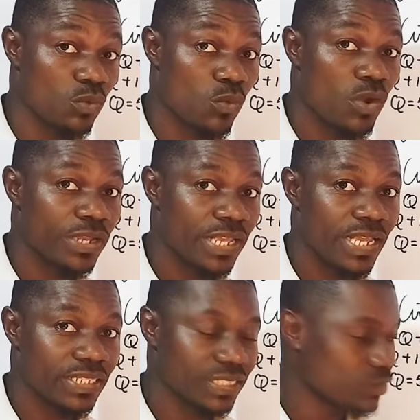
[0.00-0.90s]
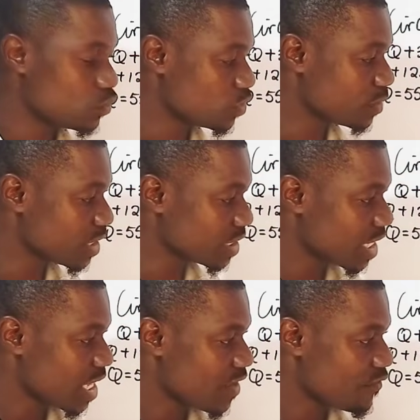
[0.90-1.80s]
180, which means
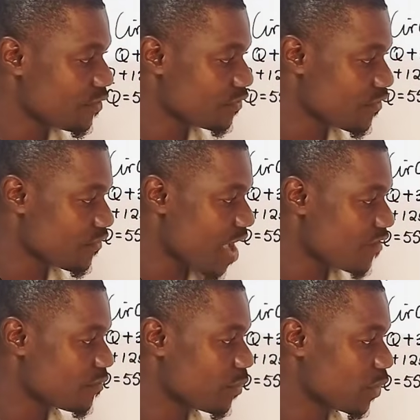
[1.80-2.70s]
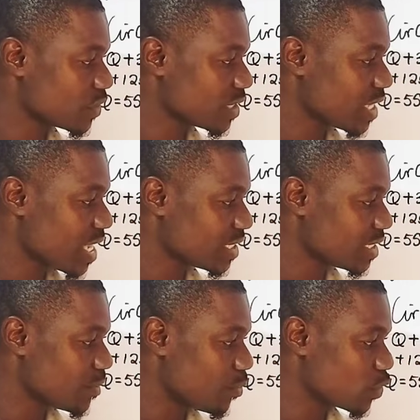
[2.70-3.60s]
55 plus
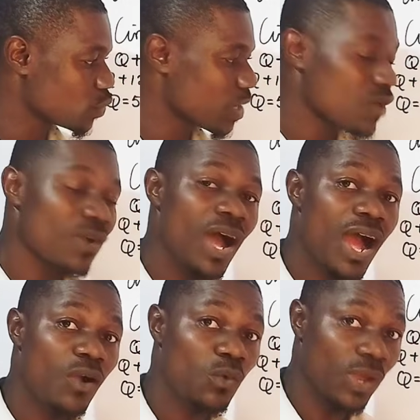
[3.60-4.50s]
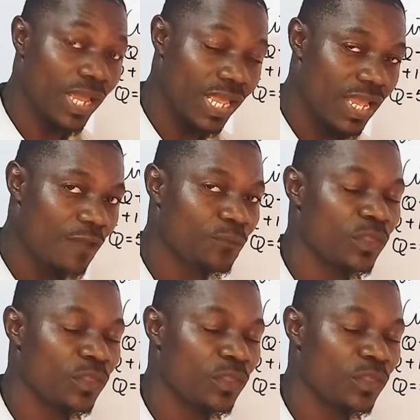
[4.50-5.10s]
90 plus whatever angle here